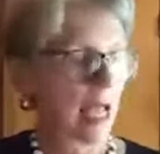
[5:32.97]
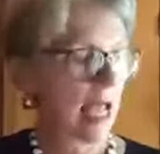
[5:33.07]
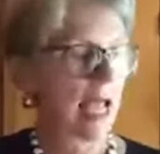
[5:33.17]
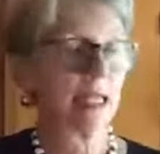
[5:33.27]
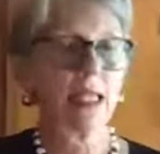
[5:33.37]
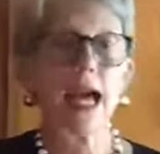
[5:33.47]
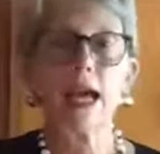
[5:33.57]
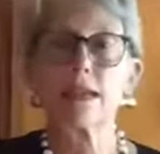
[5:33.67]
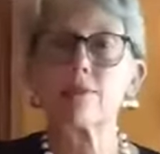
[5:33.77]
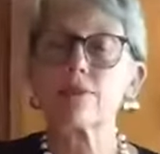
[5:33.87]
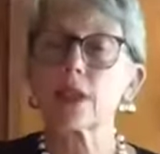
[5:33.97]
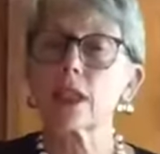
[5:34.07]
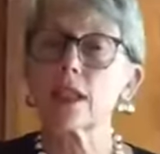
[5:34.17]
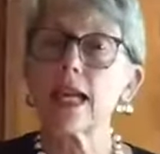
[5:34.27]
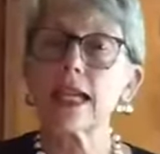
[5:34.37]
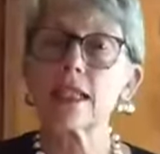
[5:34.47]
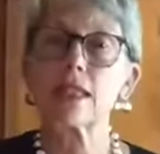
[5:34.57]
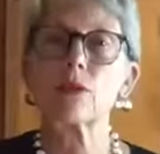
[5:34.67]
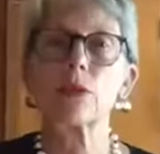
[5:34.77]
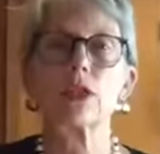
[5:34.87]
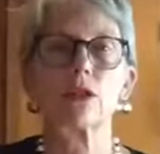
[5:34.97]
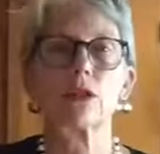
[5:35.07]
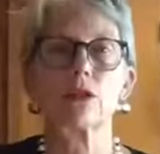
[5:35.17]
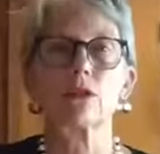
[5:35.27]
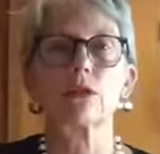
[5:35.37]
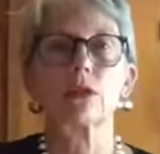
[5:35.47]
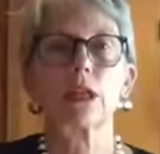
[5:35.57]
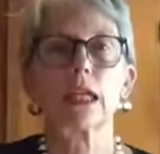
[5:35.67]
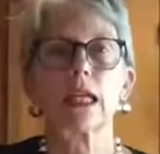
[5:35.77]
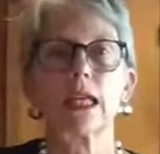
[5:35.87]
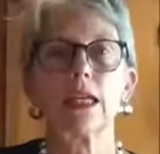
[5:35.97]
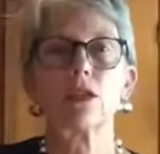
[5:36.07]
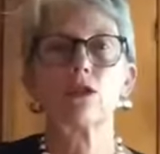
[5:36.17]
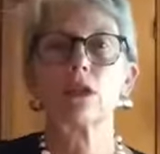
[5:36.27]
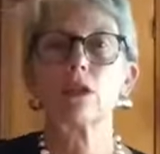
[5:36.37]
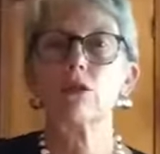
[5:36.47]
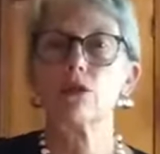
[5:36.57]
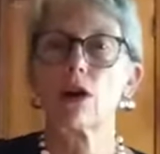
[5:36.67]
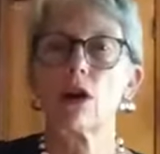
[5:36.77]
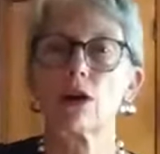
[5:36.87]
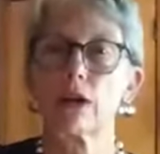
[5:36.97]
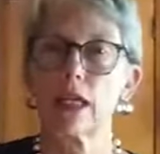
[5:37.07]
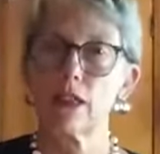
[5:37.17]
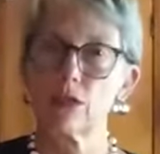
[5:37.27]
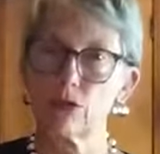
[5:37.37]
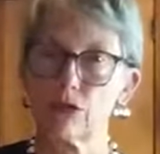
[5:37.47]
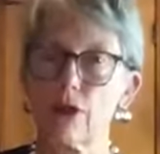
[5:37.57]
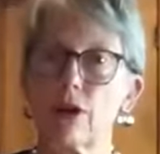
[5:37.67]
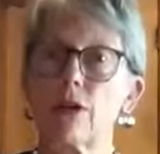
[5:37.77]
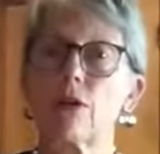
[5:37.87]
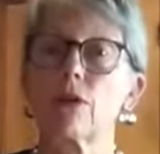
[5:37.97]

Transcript: And then the next thing we do is use our intro